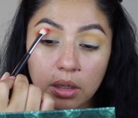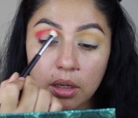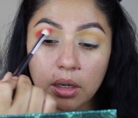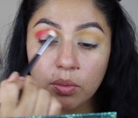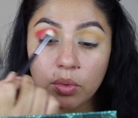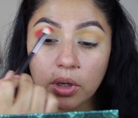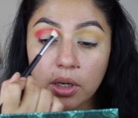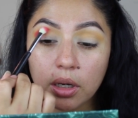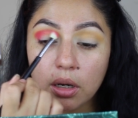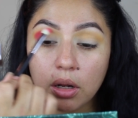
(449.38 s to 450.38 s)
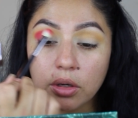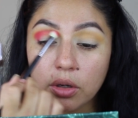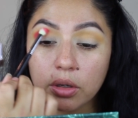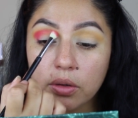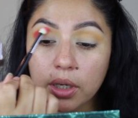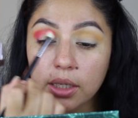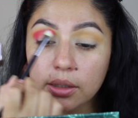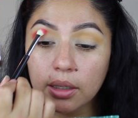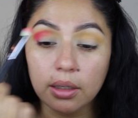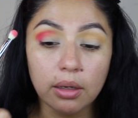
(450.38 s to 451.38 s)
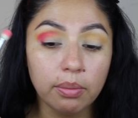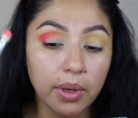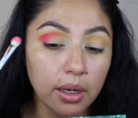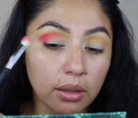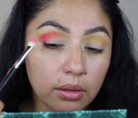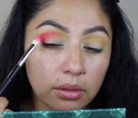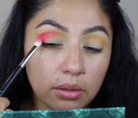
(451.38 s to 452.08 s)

And working it on your crease a little bit.